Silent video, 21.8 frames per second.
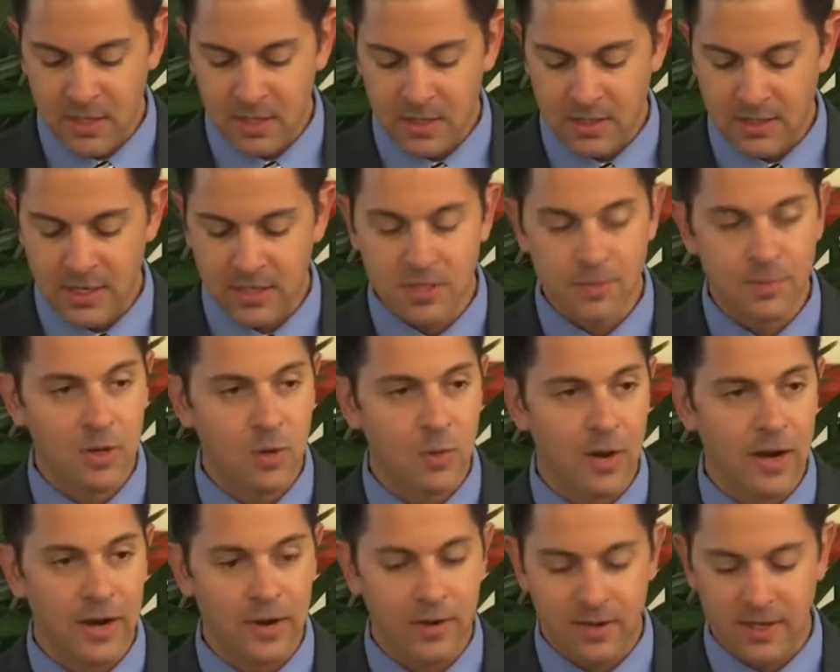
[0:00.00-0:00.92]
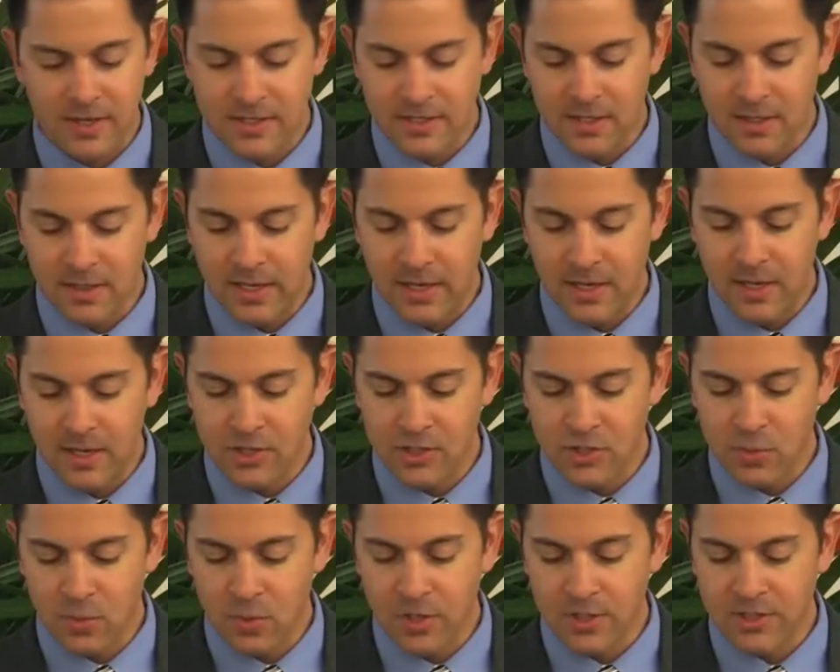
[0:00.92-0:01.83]
Dr. McGuire is the Leon
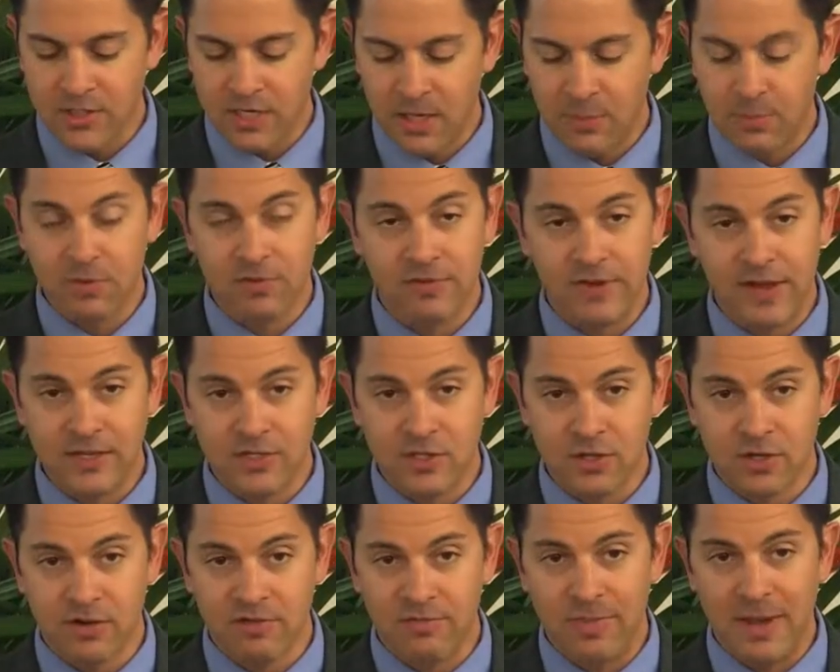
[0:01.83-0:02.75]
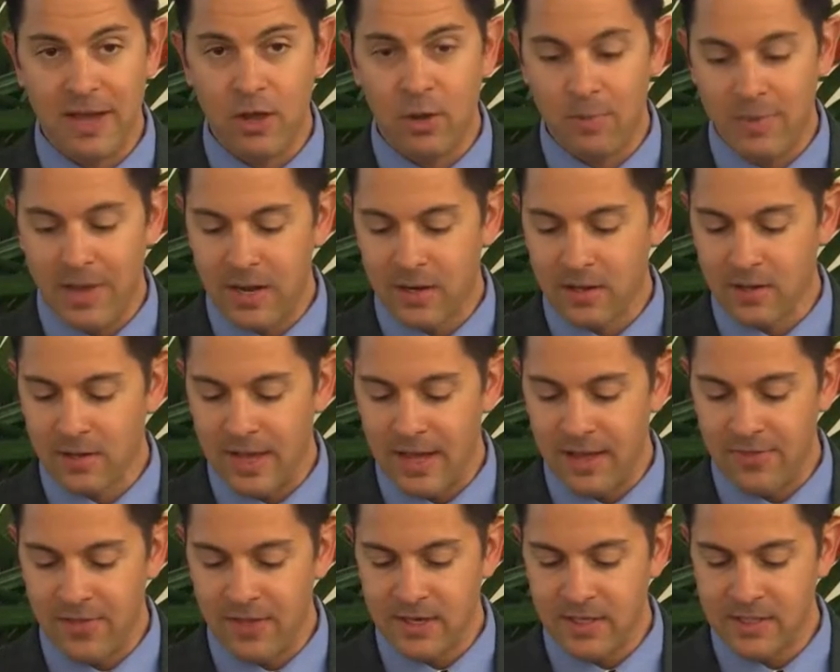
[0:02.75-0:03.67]
Jaworski Professor of Biomedical
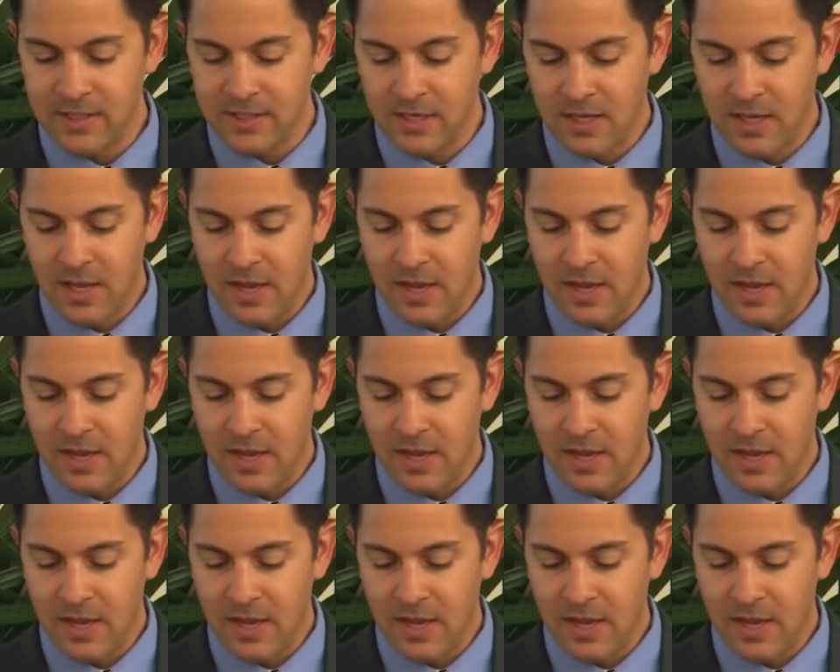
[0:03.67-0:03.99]
Ethics